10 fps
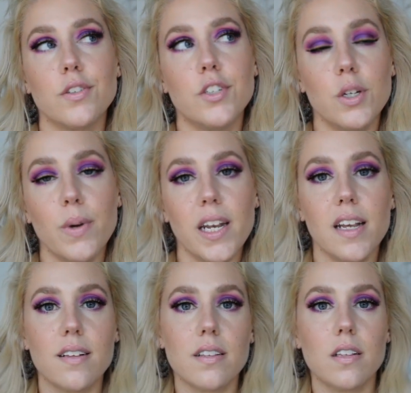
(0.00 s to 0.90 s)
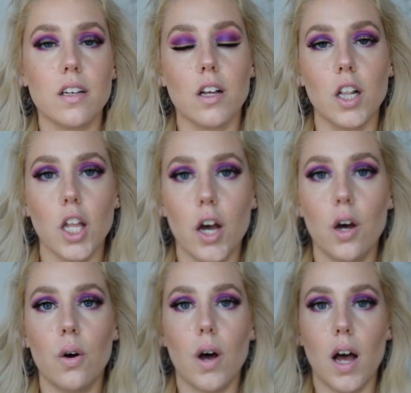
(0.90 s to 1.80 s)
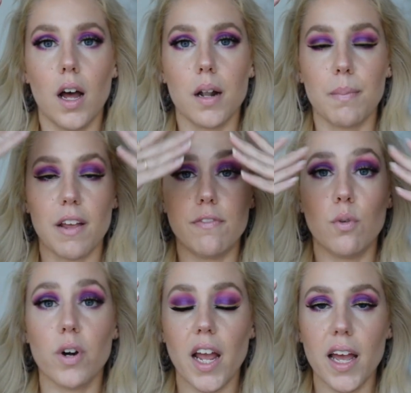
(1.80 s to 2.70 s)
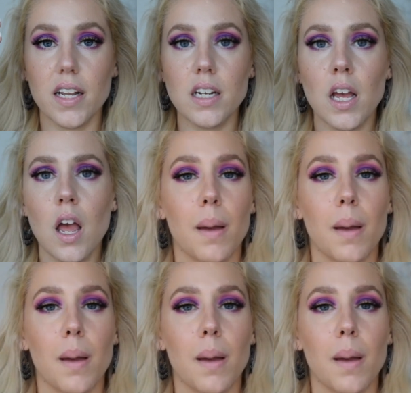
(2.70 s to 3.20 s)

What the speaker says: dewiness, glow on my forehead,